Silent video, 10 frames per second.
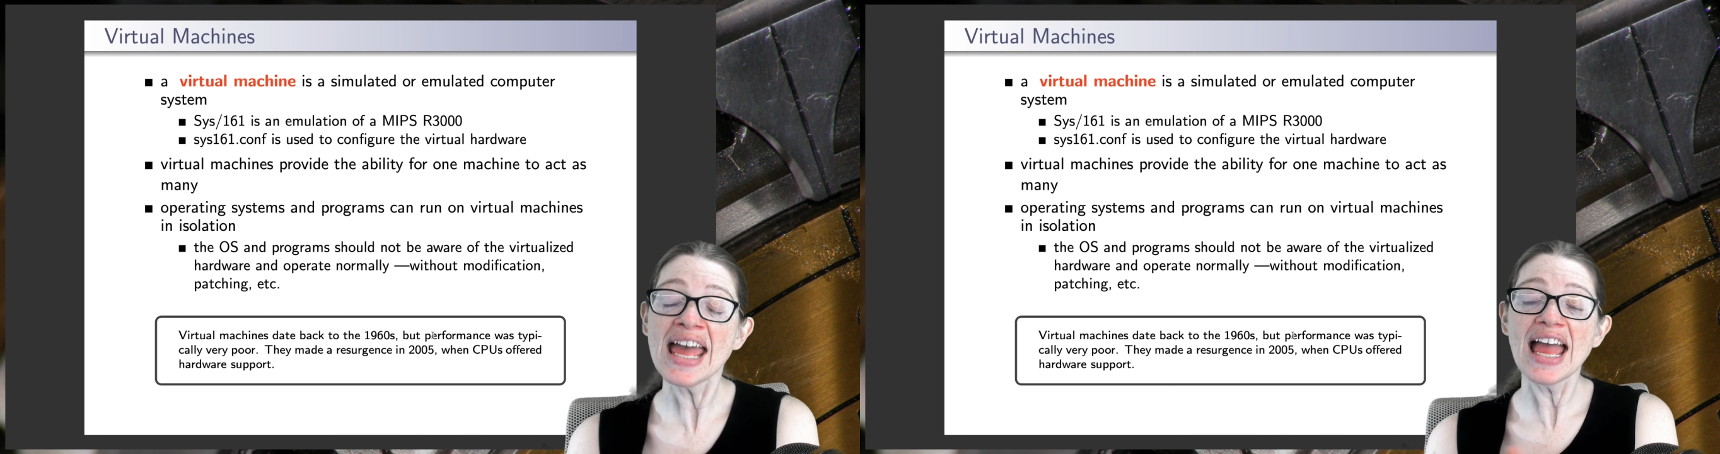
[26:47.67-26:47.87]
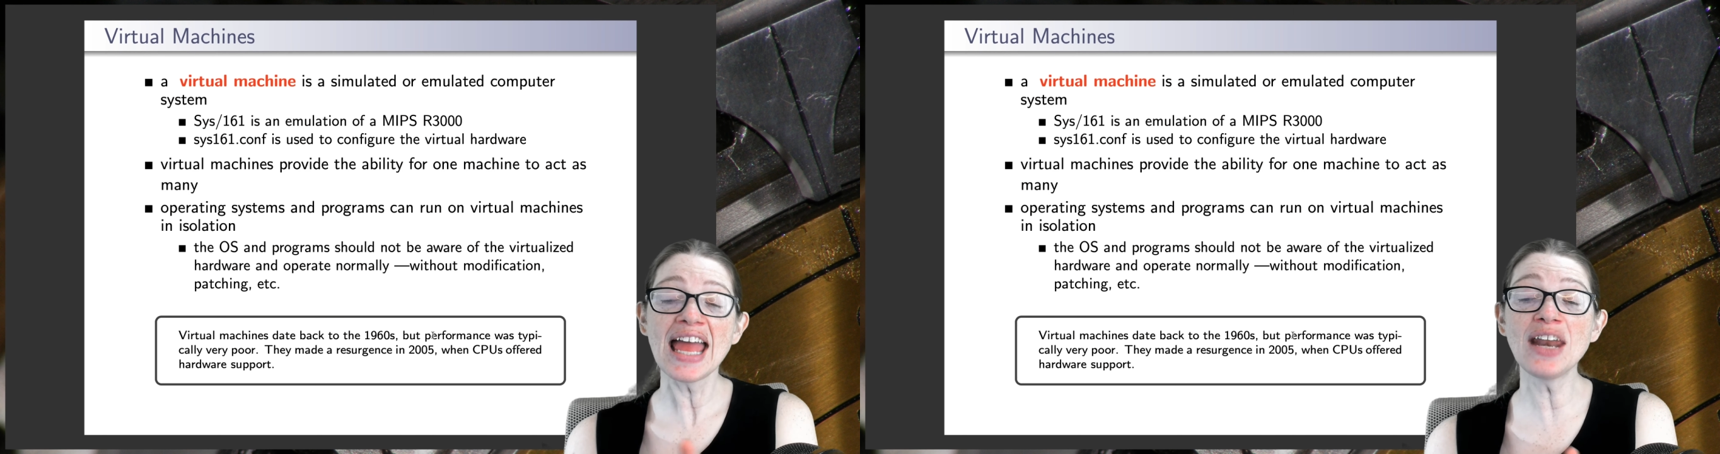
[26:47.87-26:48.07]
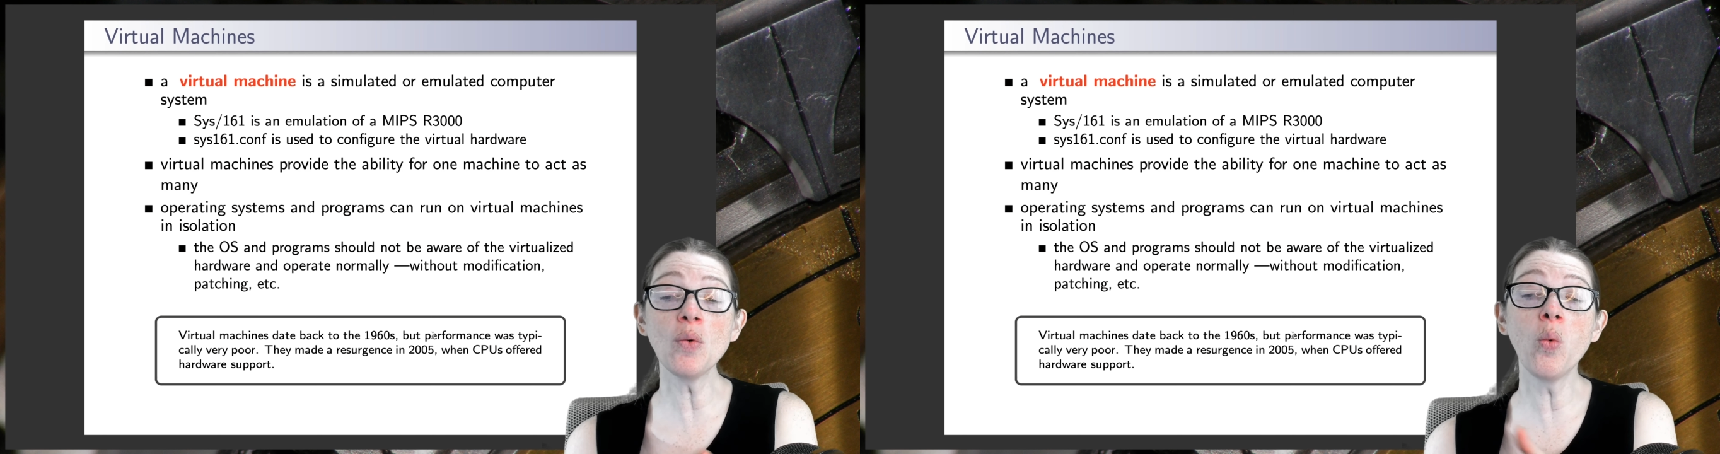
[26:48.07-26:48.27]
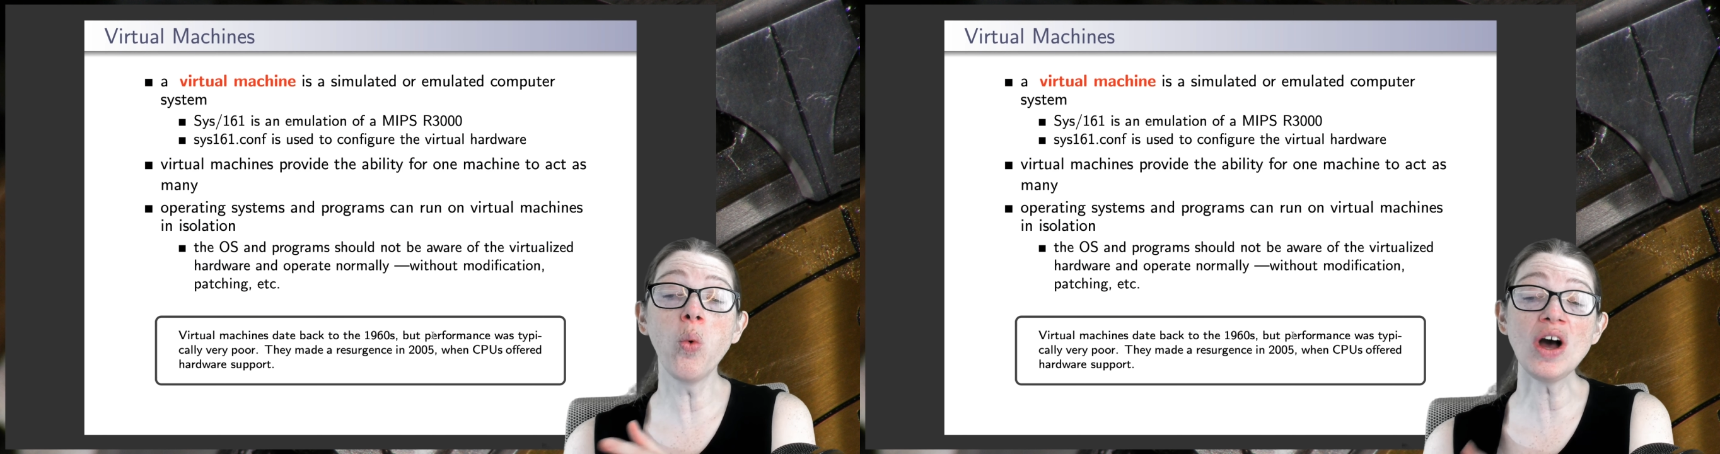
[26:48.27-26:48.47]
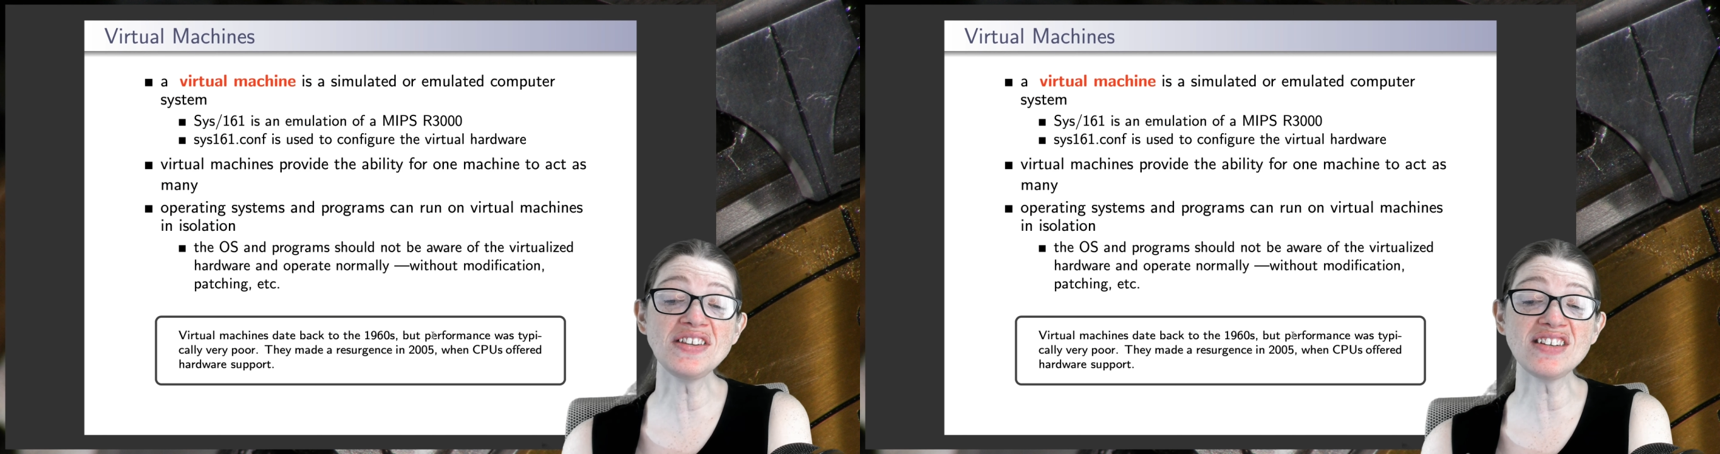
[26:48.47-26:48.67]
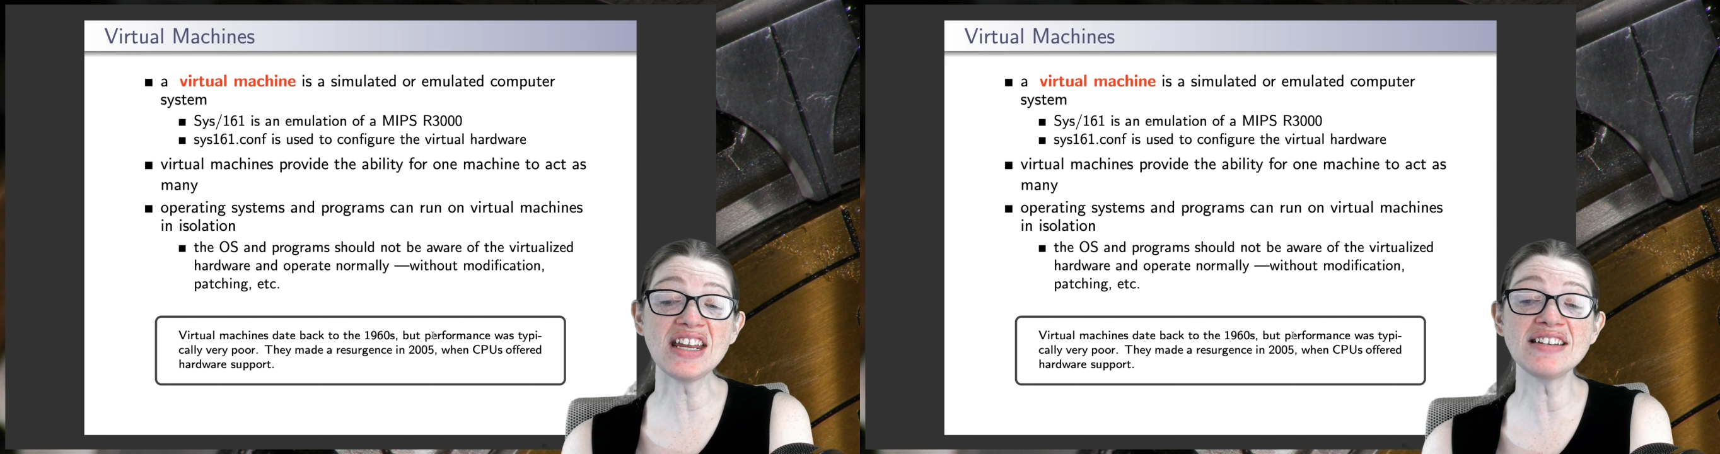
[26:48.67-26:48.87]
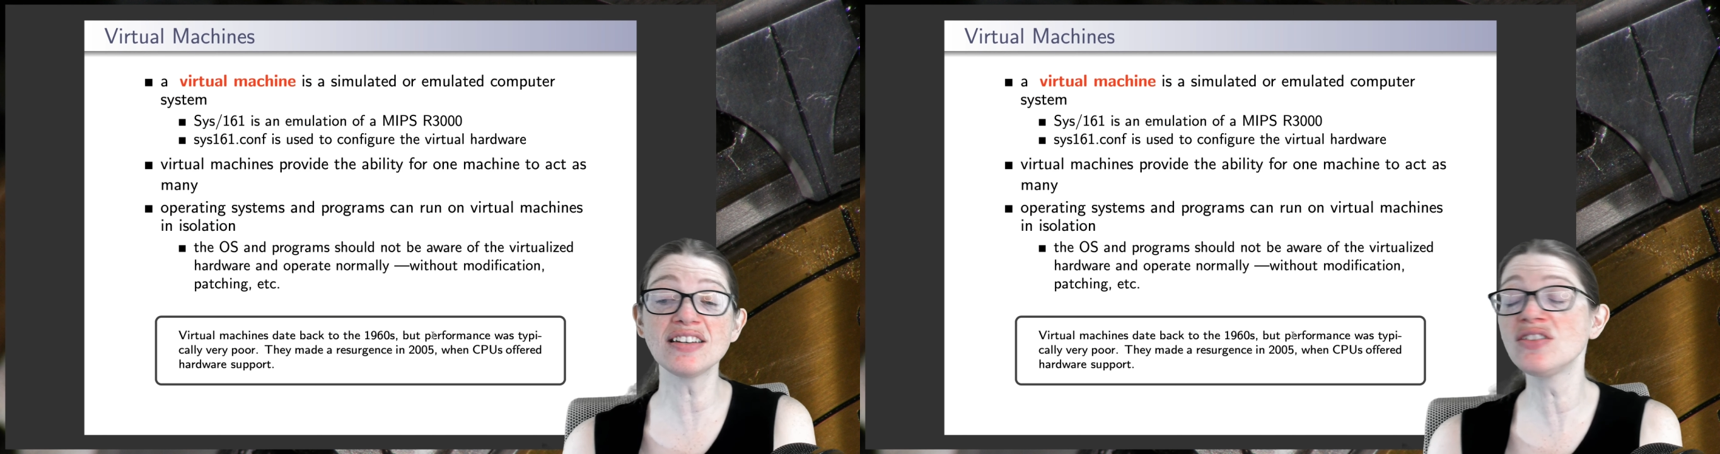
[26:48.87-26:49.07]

And it wasn't until